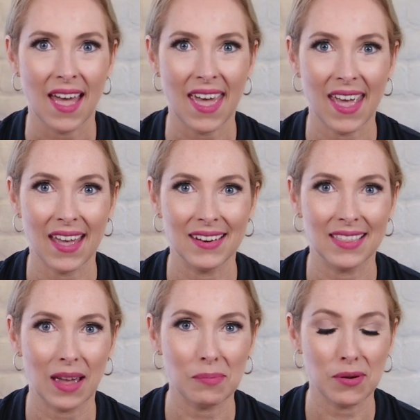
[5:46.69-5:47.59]

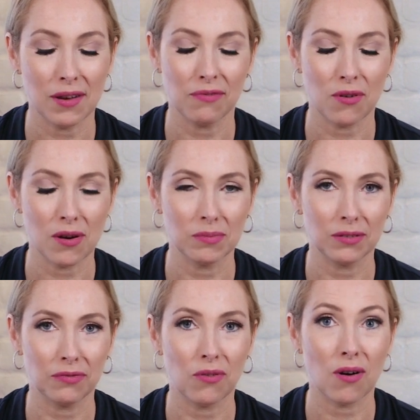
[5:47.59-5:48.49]
and that
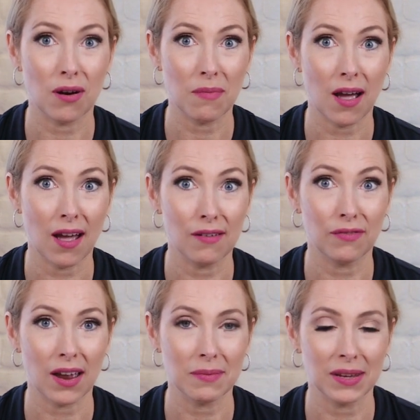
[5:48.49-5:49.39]
preformed form of
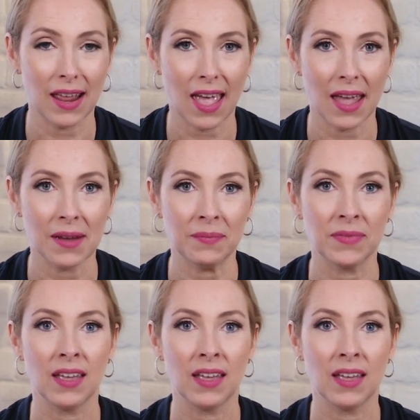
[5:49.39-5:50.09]
vitamin A.